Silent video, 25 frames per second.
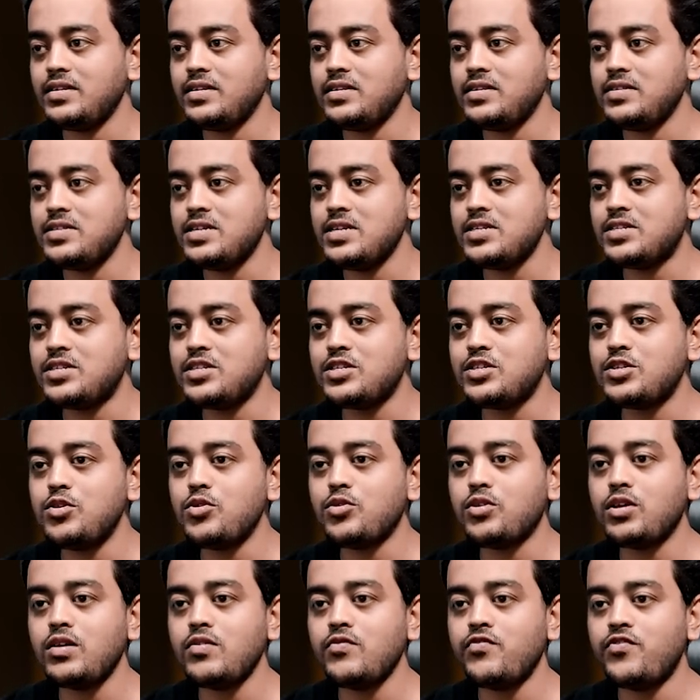this is
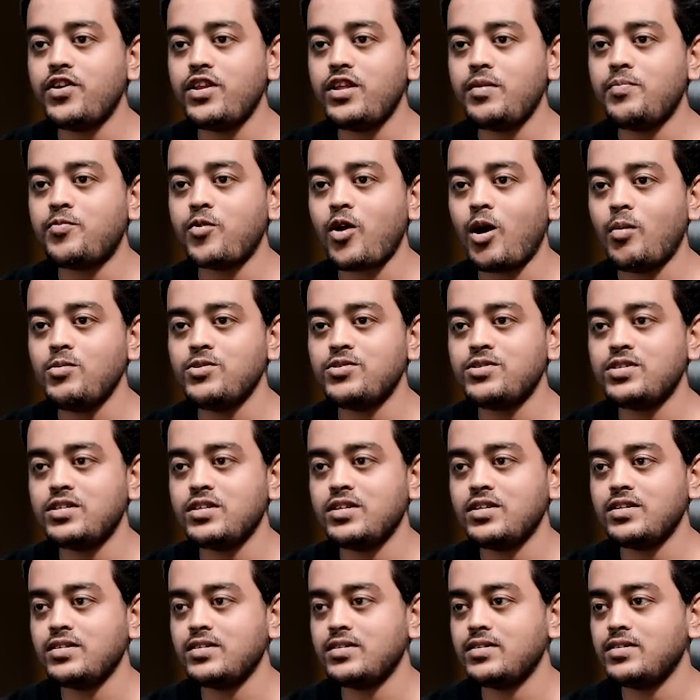looking very
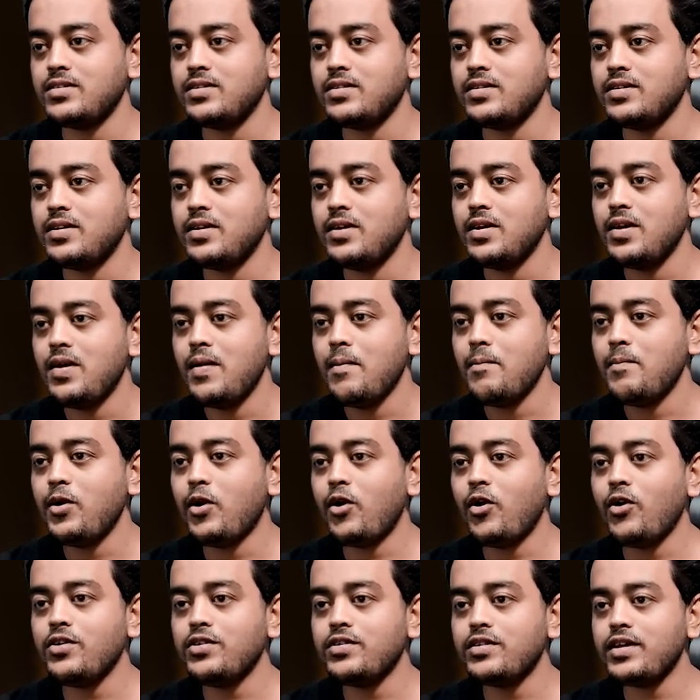promising,
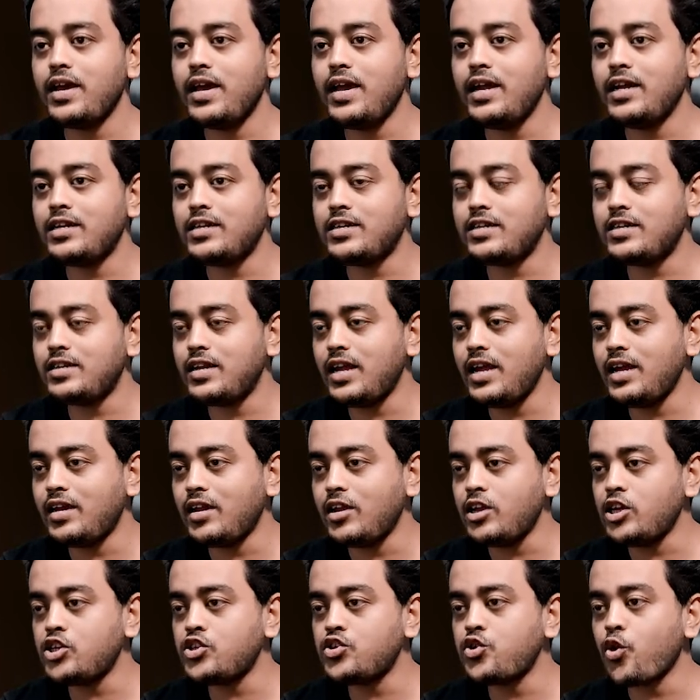because it
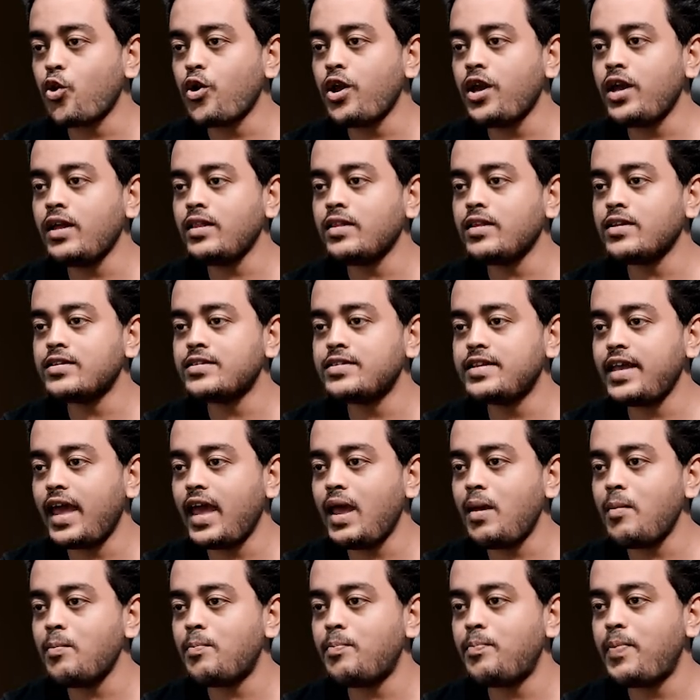is showing the
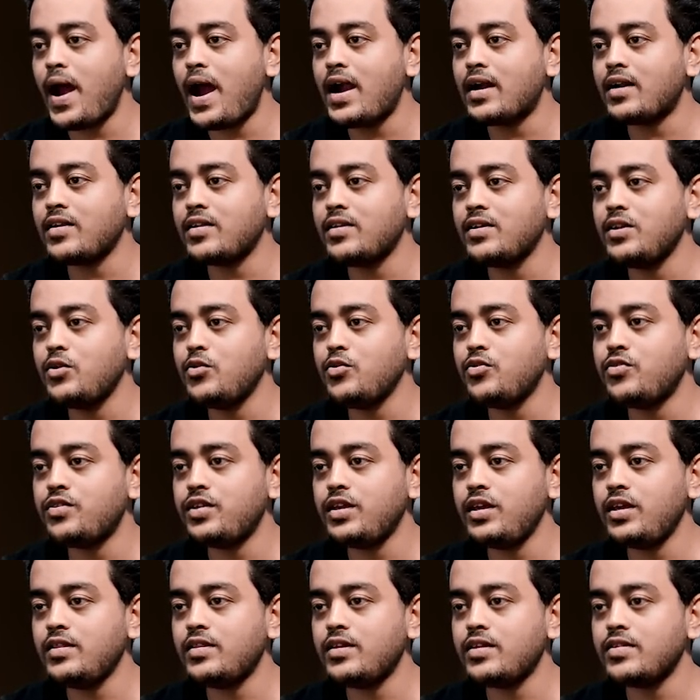same pattern. You
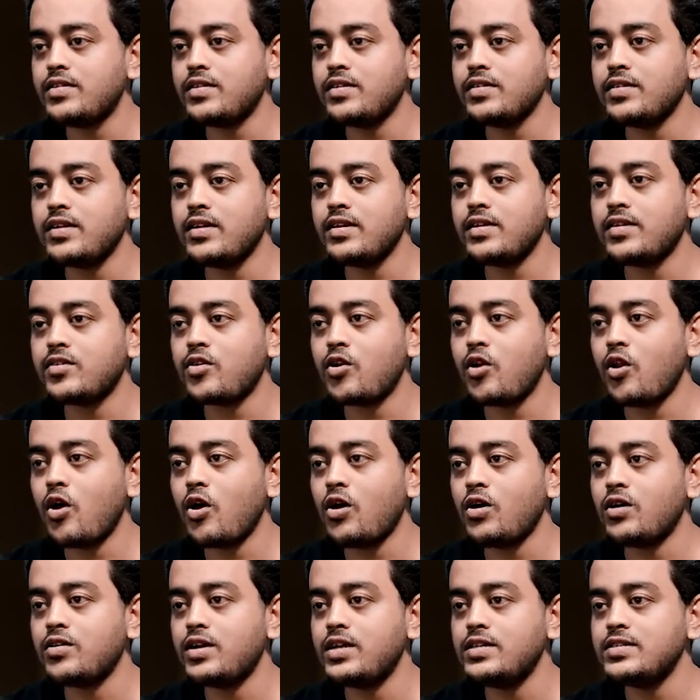see, this is a
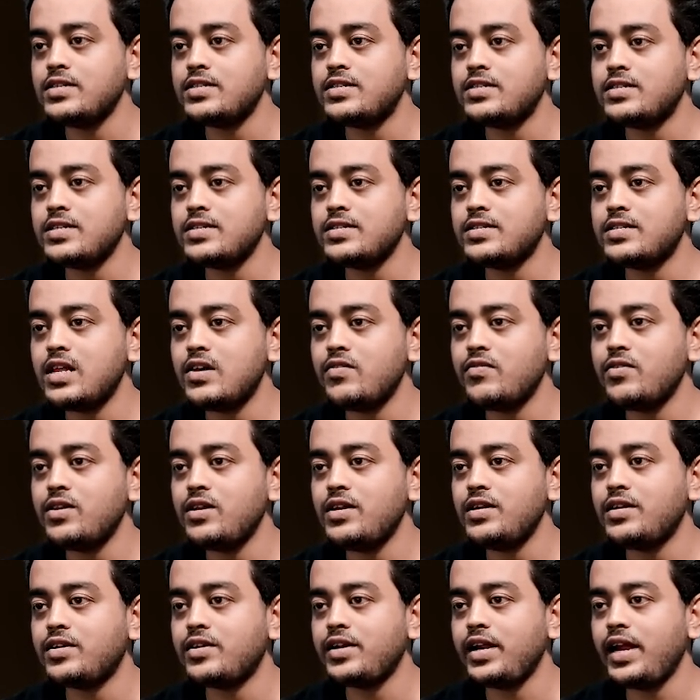resistance level
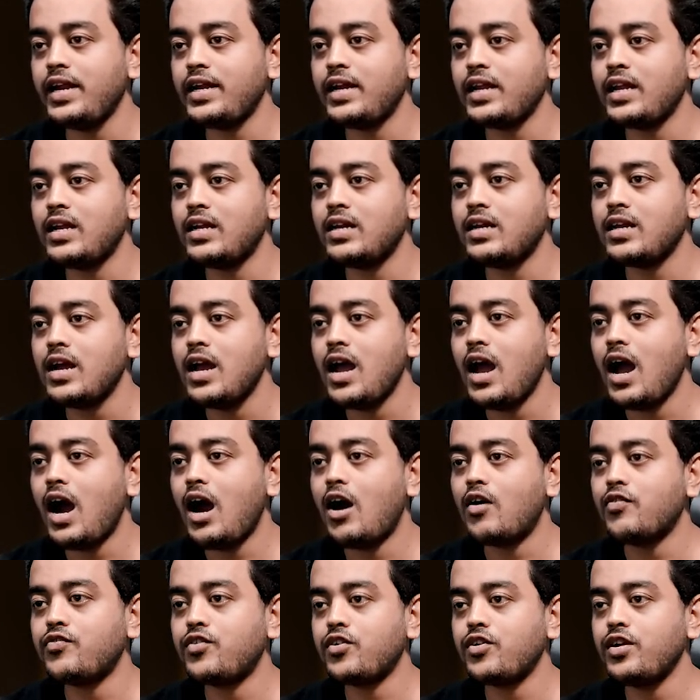it created
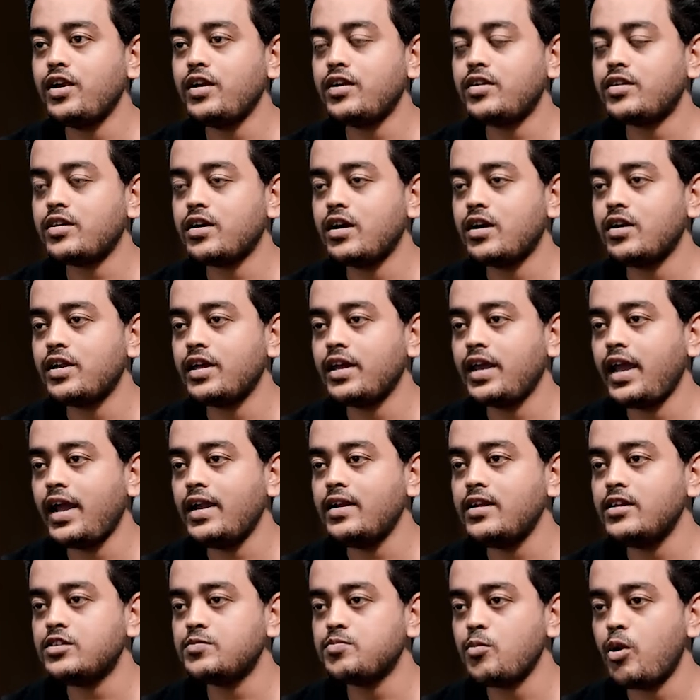after it
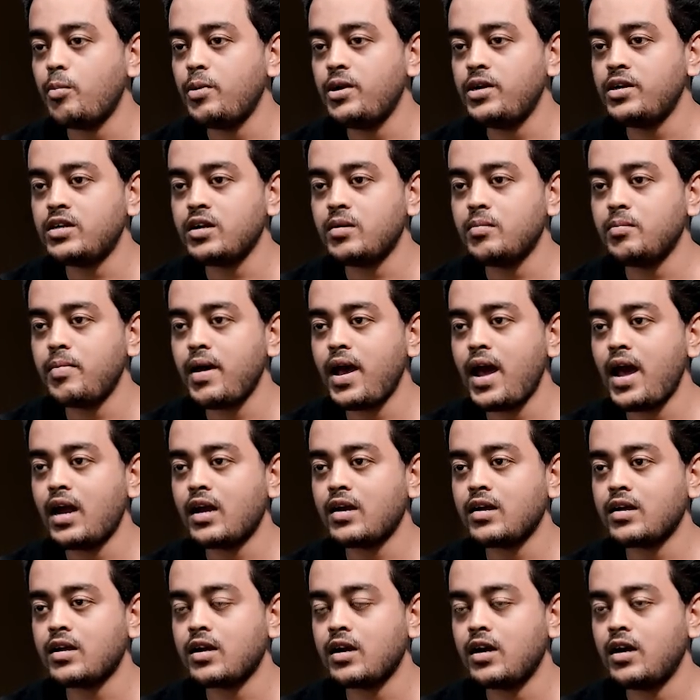regained its momentum
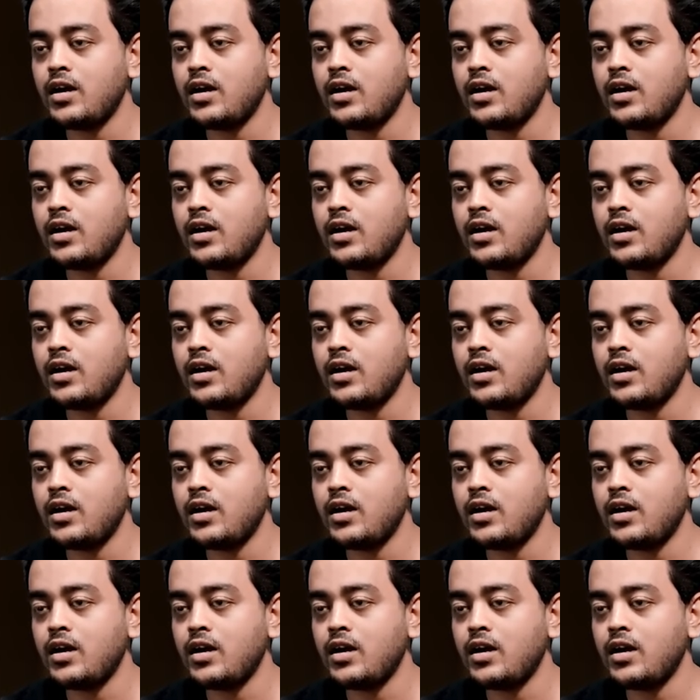back